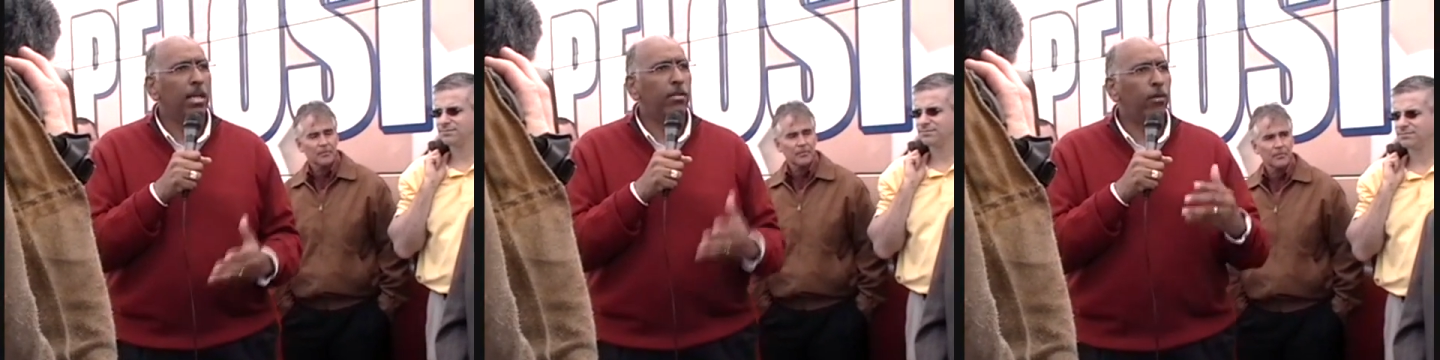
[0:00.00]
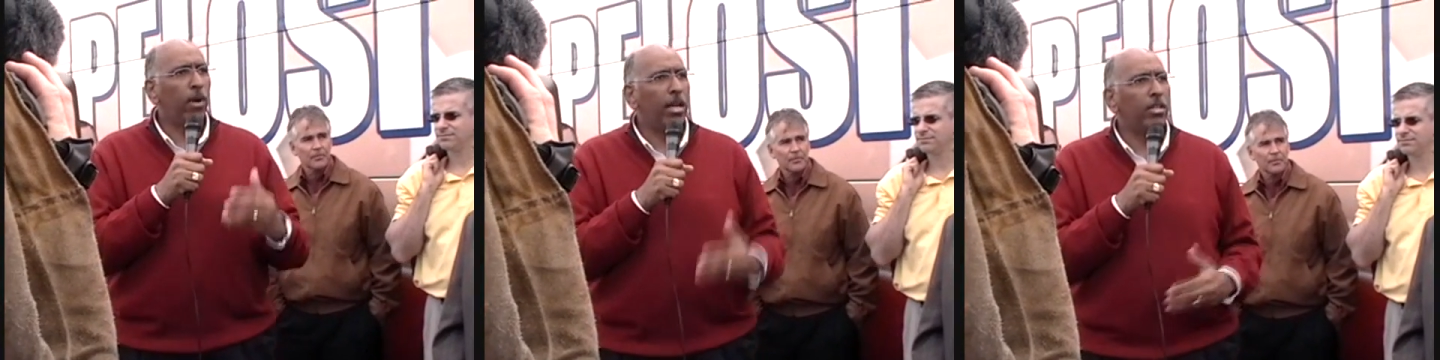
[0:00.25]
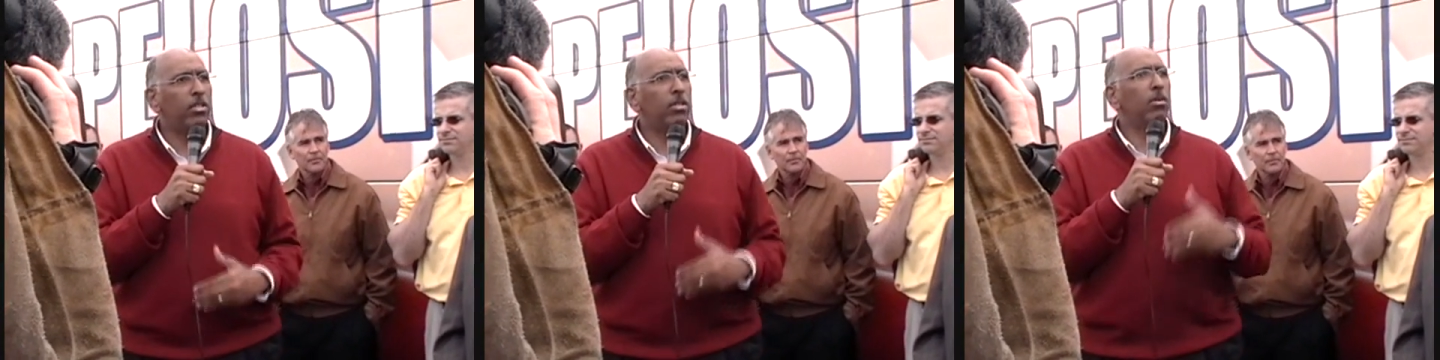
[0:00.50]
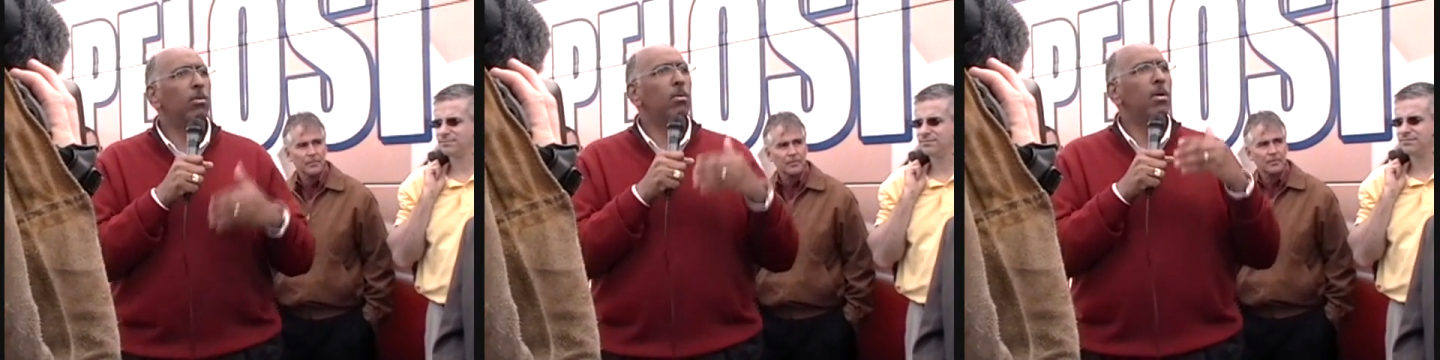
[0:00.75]
Speaker 1: is for
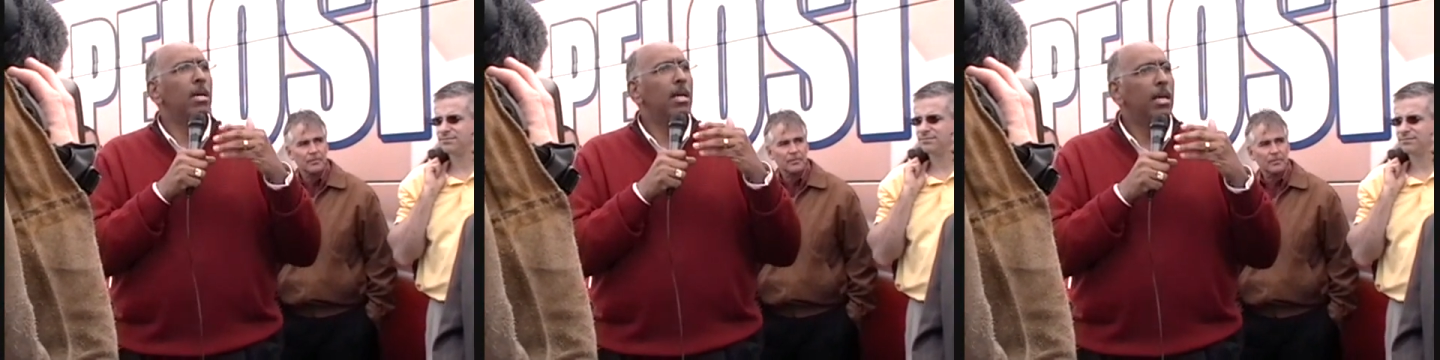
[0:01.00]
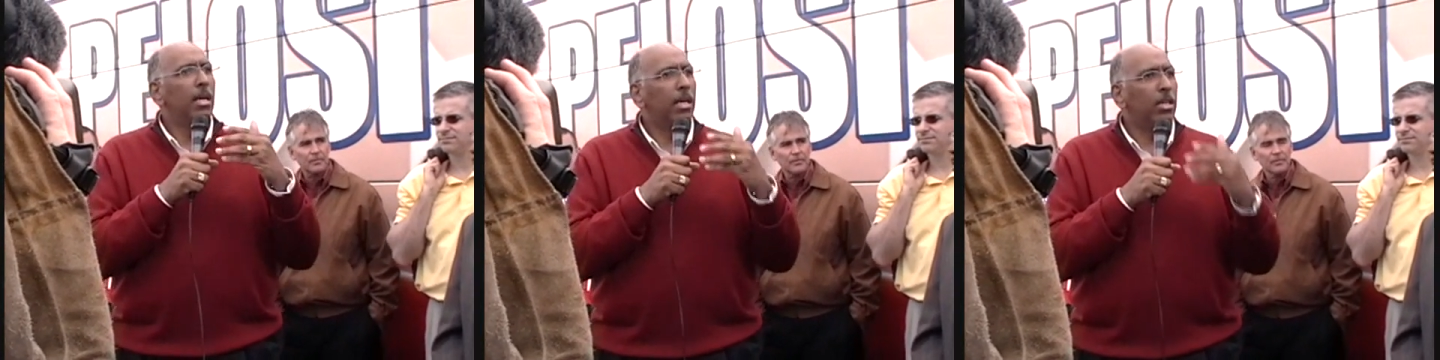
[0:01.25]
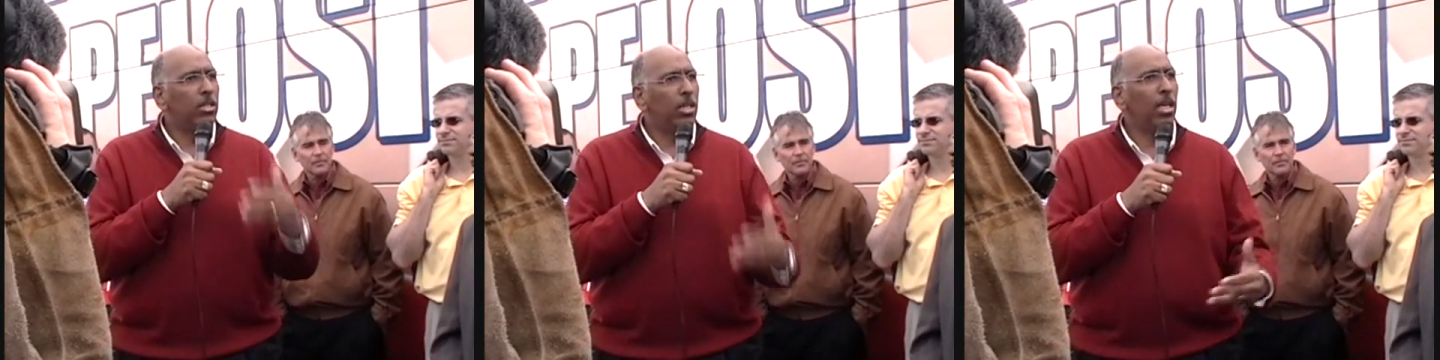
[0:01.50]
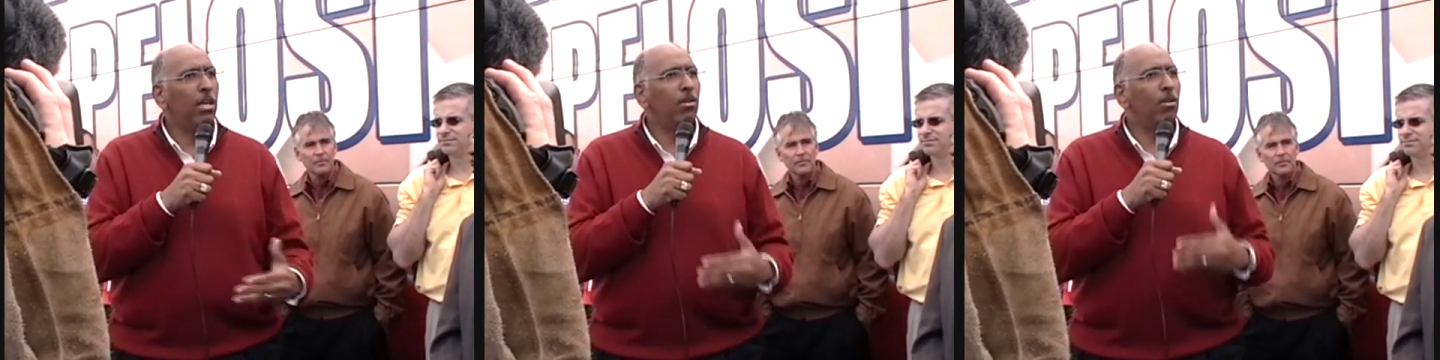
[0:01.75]
us to
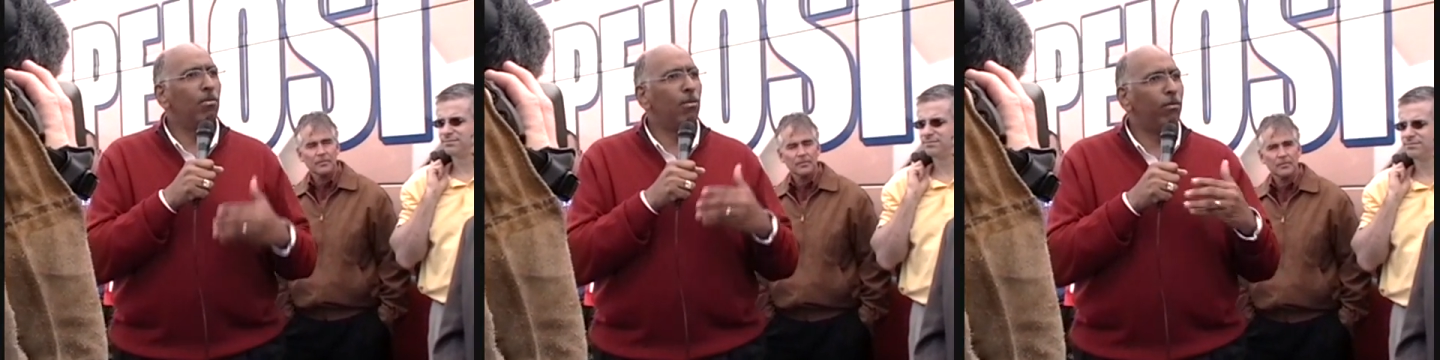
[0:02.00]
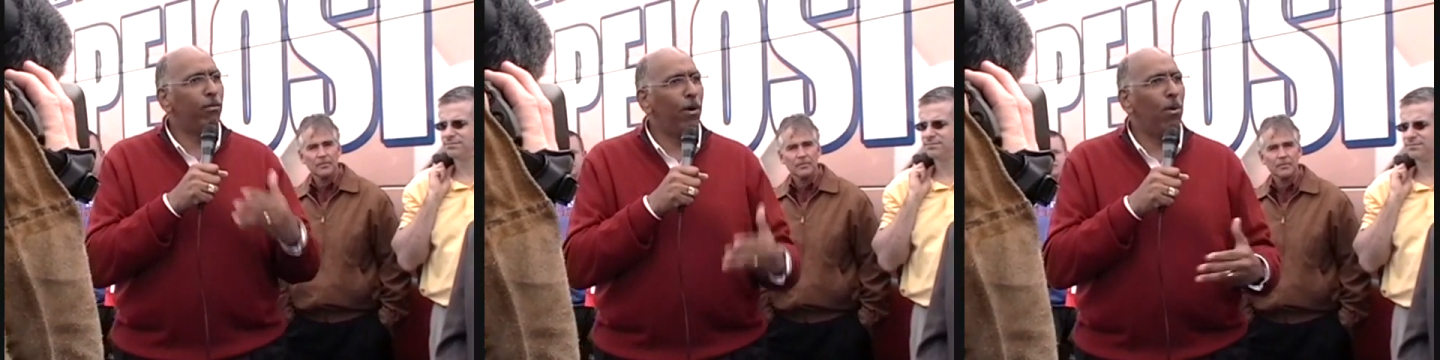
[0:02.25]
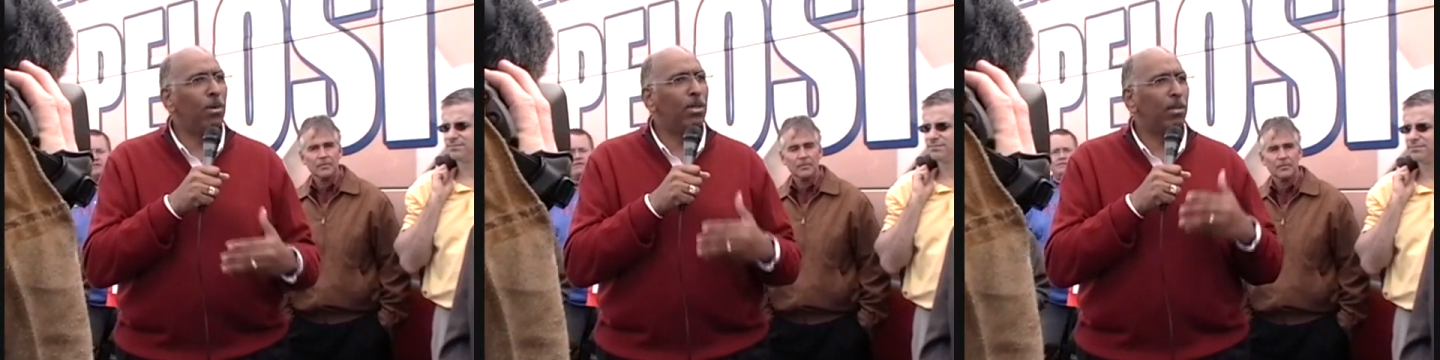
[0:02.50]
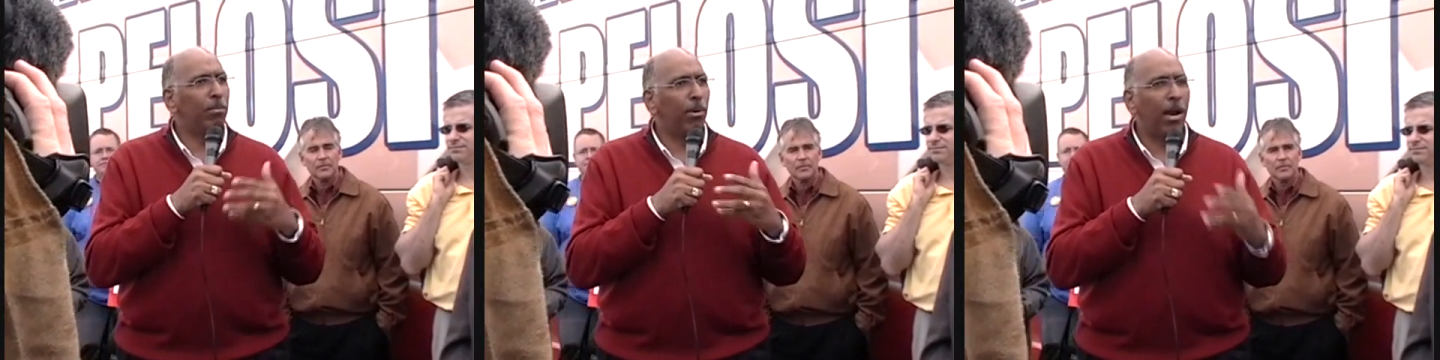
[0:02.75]
continue to move forward to